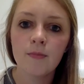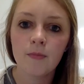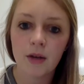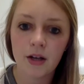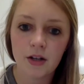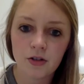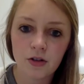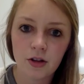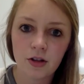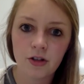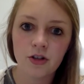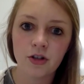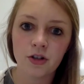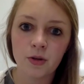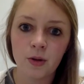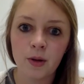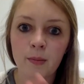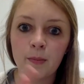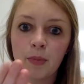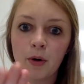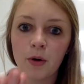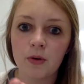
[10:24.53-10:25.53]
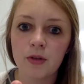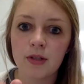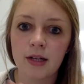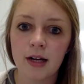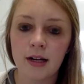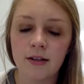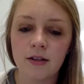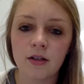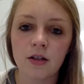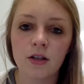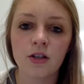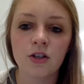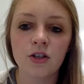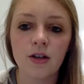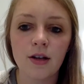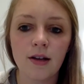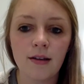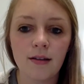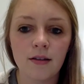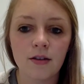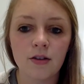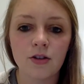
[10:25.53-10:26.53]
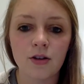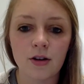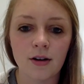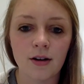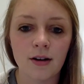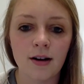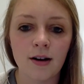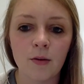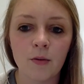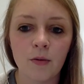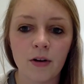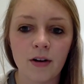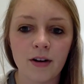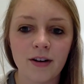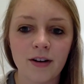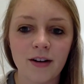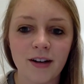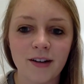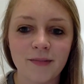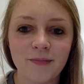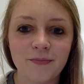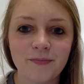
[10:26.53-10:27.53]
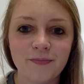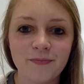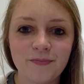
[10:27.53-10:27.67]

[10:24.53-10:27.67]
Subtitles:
Make sure that you're doing both sides of the sheet and turn it in when you're done.